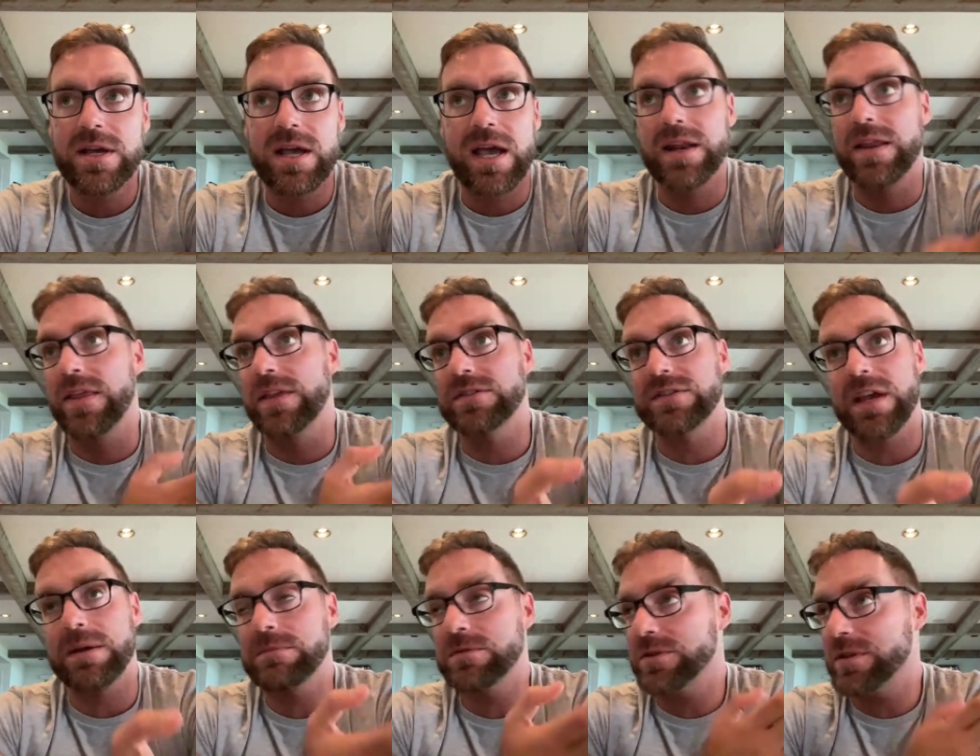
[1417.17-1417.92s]
And in the
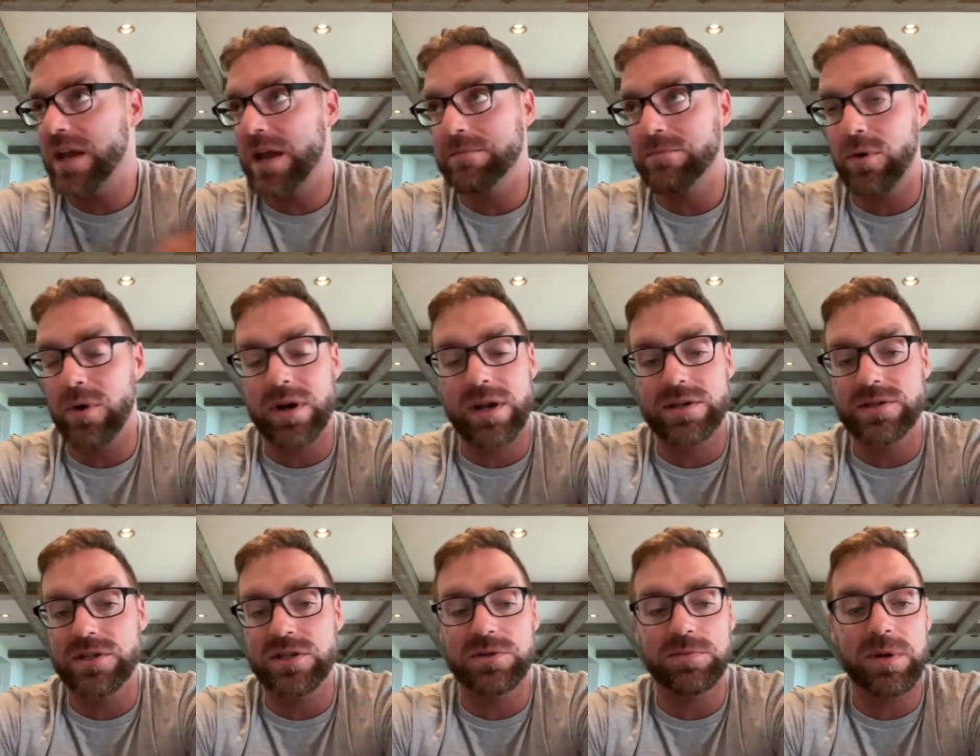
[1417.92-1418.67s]
same standpoint,
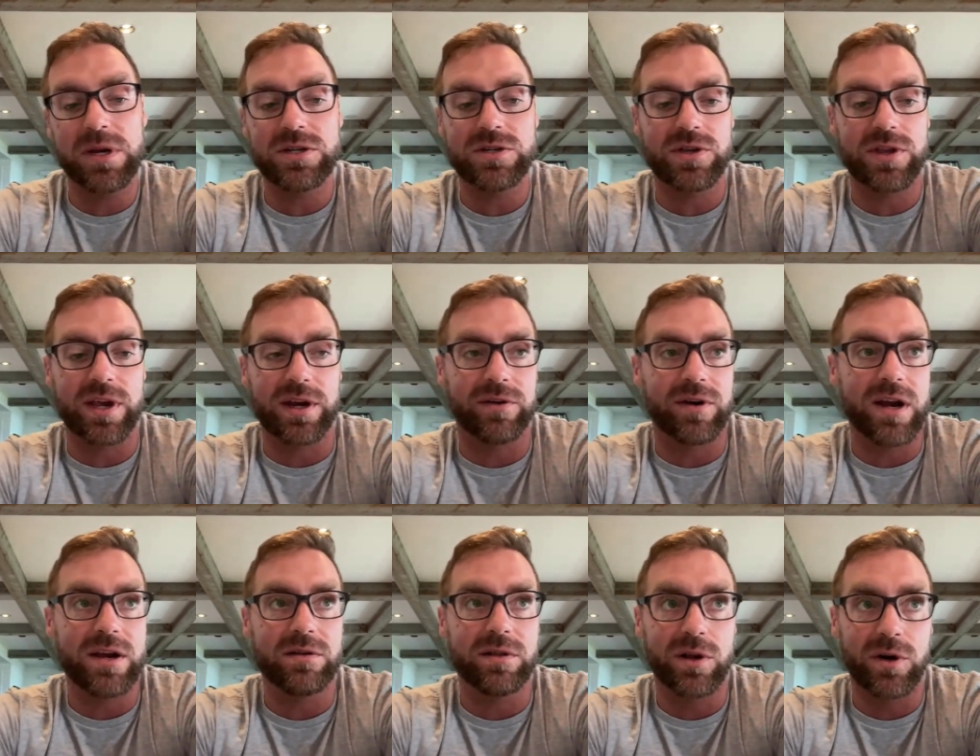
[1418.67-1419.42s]
it's the speech thing,
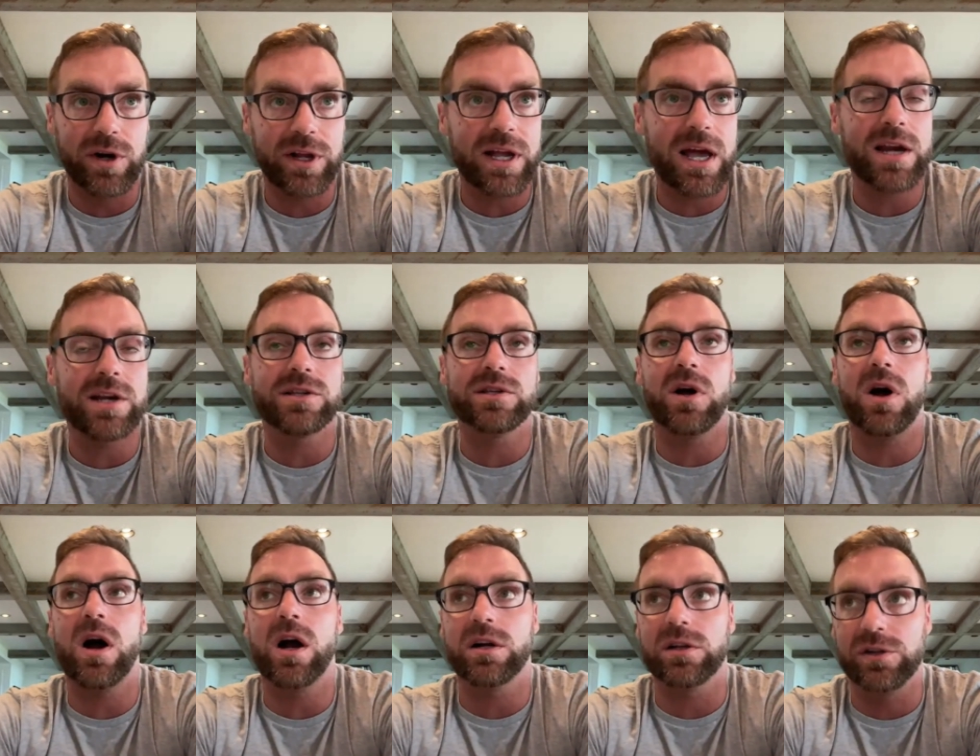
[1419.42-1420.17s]
right? Learning how to
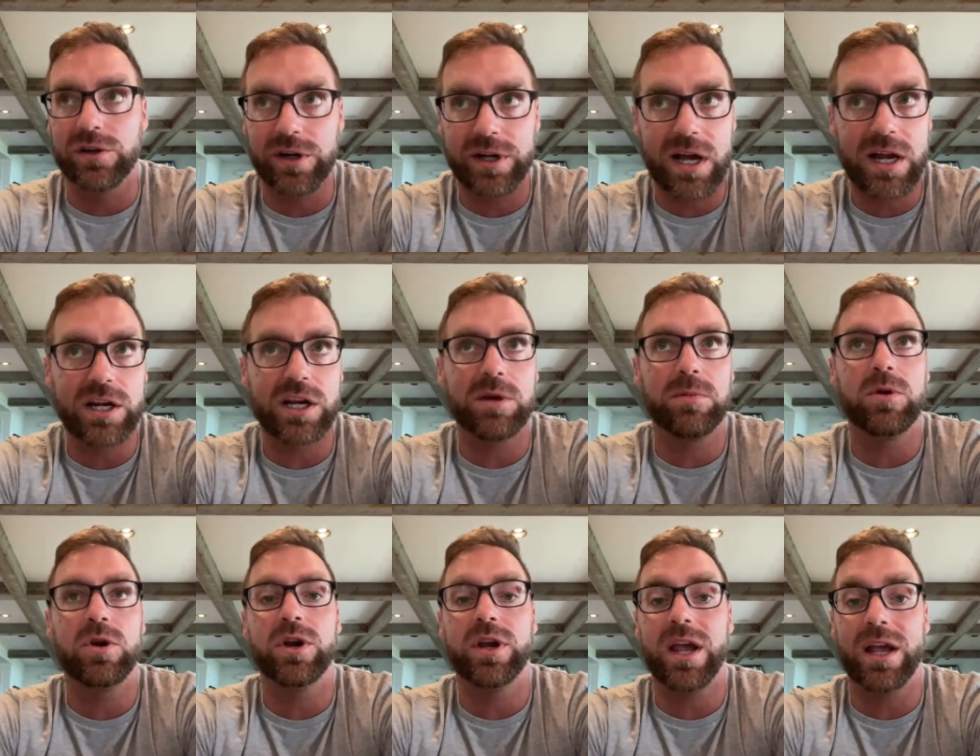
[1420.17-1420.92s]
talk, learning how to
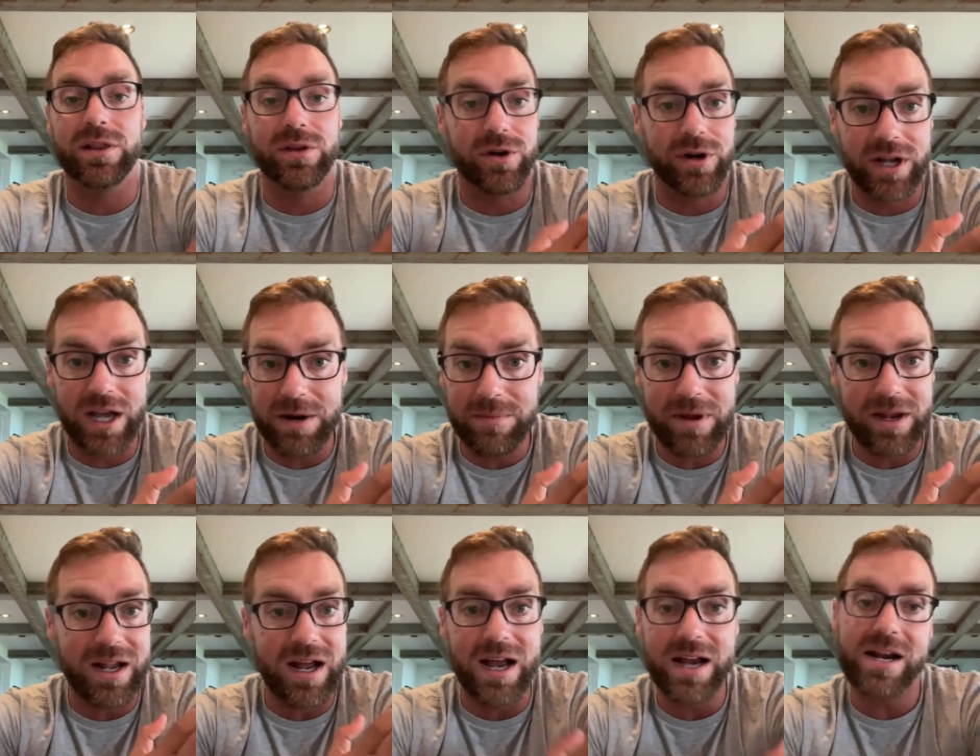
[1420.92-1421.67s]
communicate, learning how to
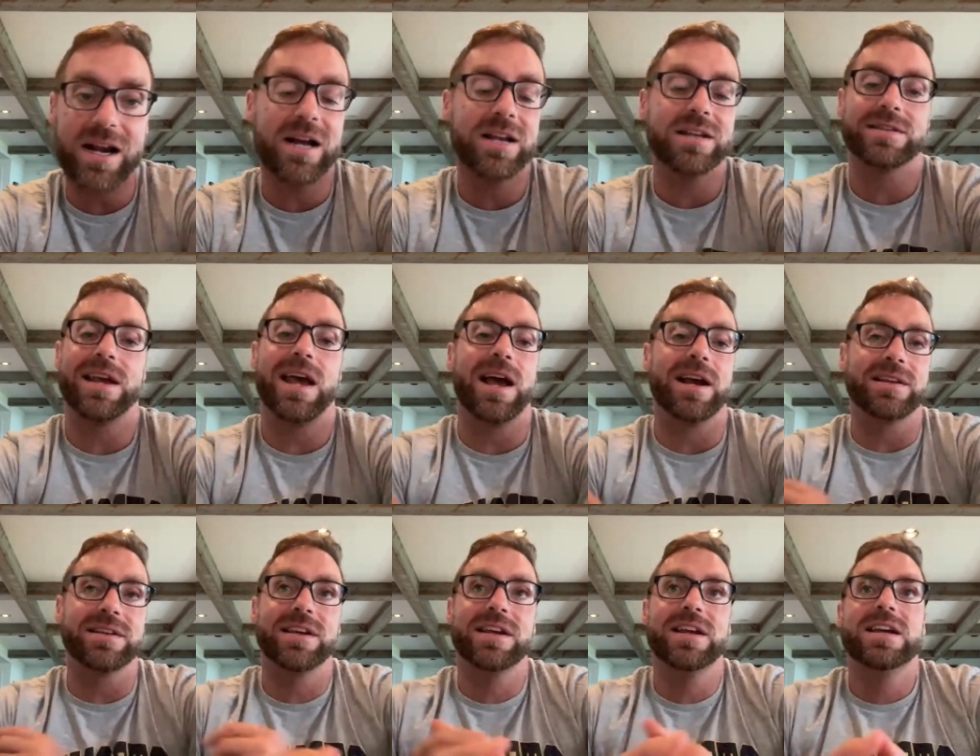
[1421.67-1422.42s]
make eye
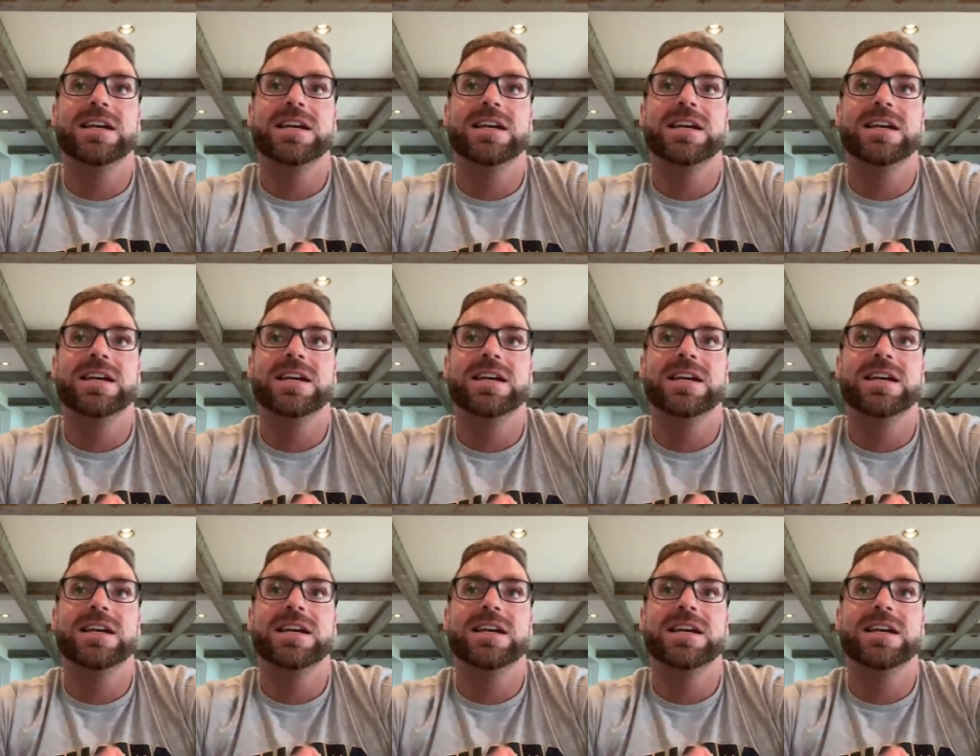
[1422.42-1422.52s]
contact.